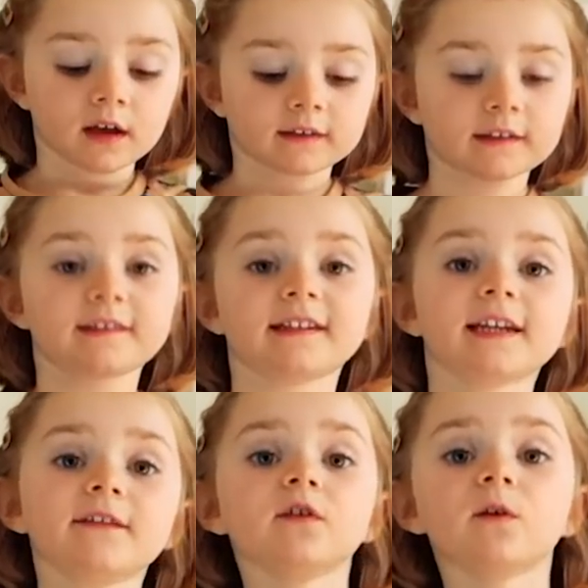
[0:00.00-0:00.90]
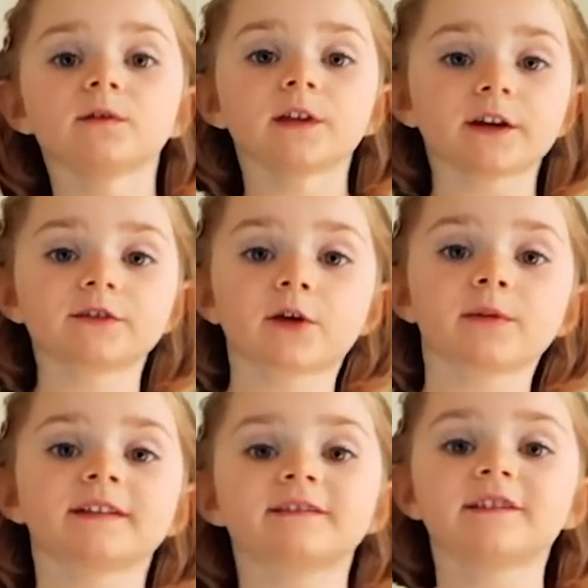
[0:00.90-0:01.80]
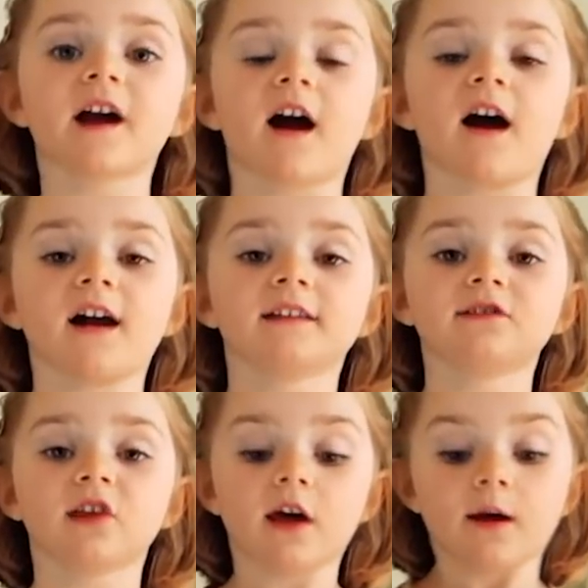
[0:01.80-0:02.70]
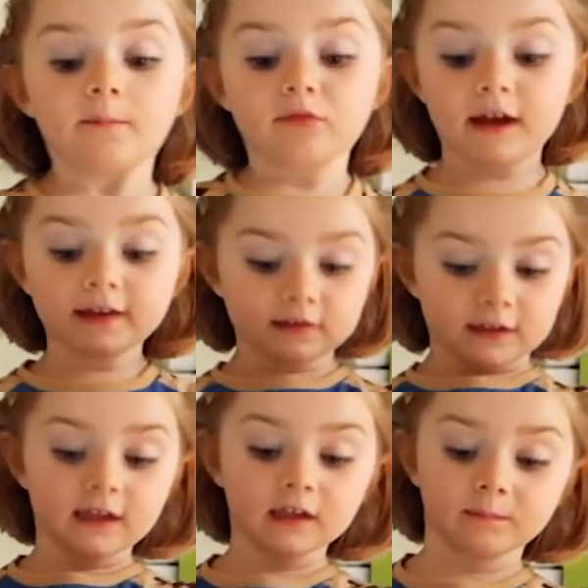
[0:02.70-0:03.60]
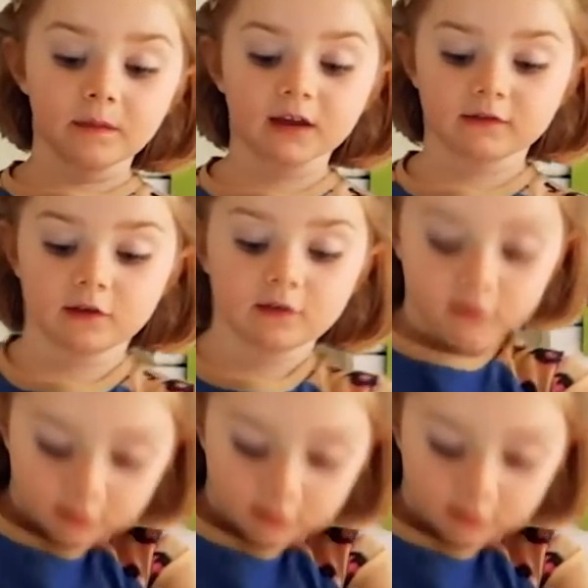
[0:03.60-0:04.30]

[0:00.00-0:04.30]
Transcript: To see if your Yoto is charged, press this button.